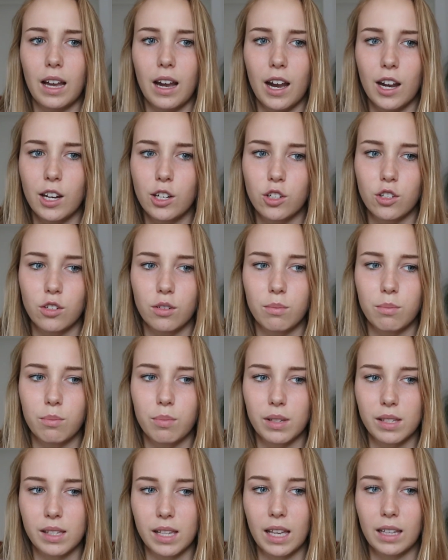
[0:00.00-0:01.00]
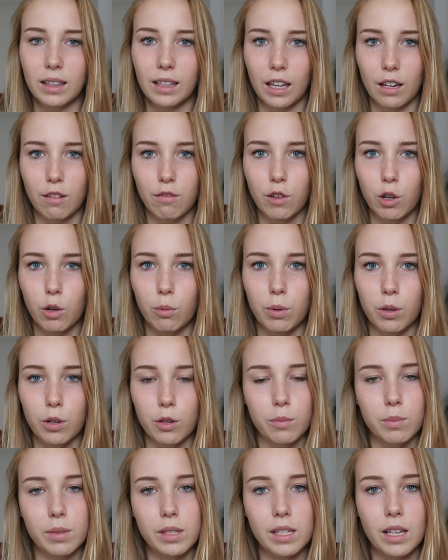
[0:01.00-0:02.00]
100% like real
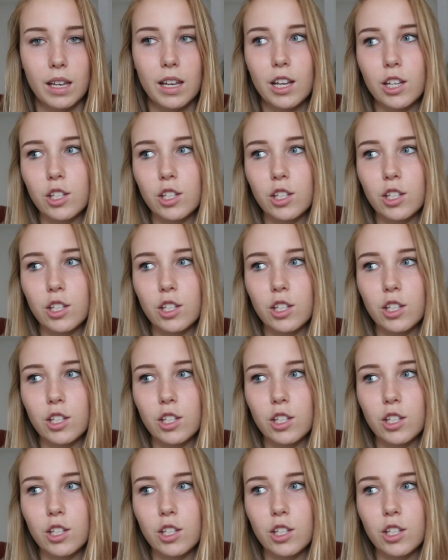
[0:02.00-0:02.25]
boobs.